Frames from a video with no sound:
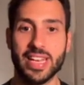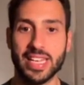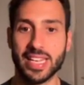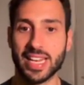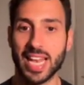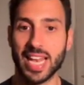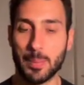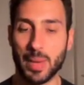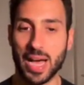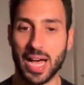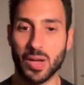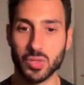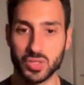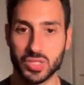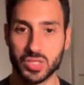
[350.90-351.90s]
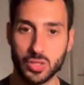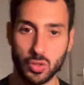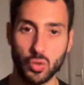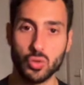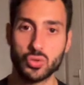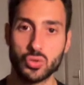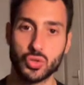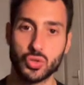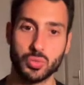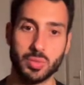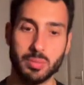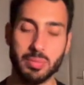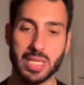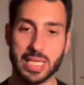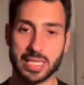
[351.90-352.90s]
clubhouse that also should be
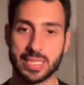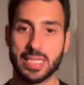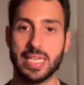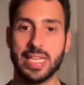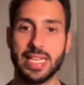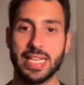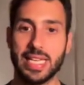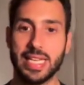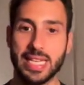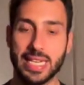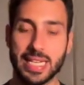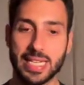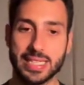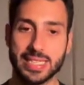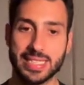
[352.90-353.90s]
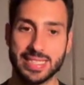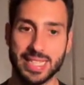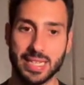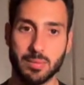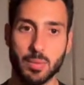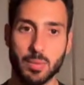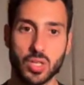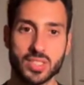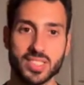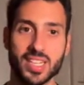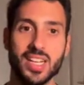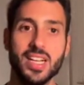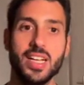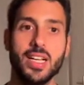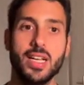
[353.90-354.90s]
built in the Sandbox.
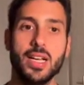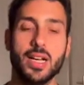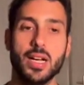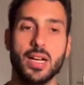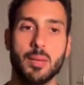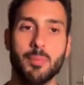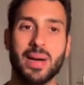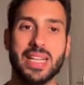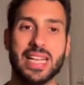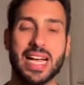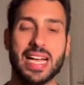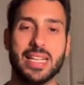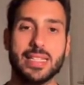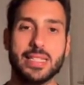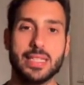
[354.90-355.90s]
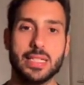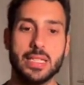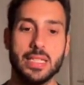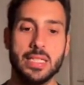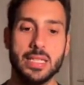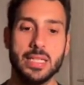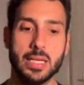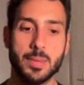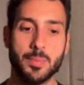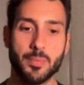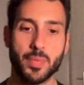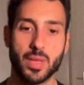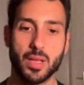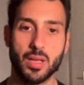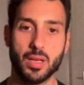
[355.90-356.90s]
But in
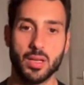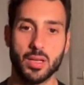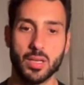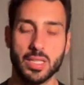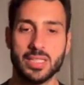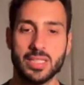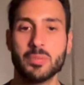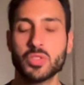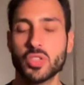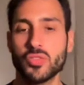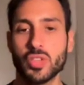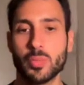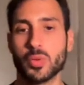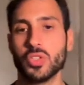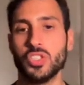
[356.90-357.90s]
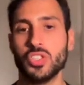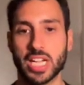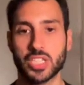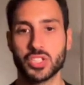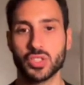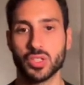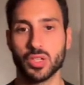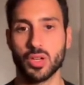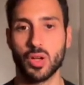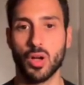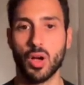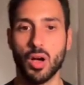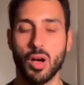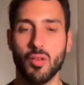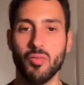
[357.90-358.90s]
terms of the projection
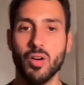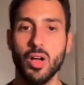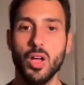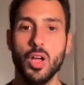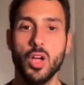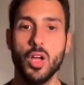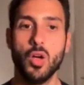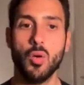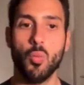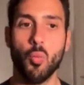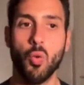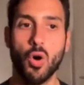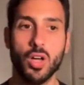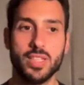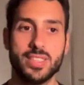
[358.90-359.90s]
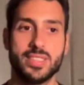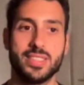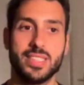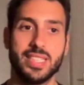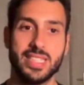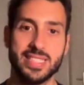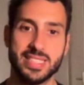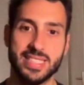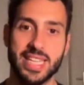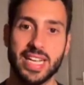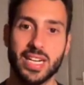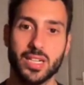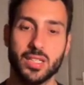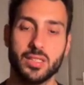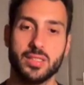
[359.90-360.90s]
of what is
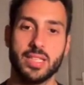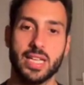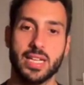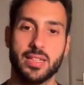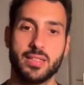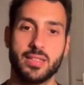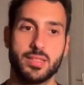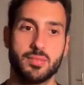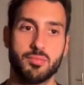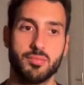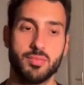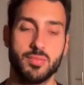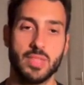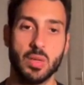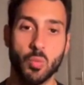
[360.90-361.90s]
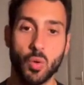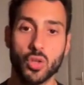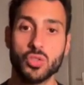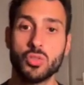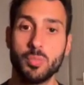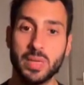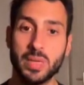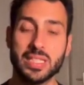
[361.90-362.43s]
there that they want to build, that they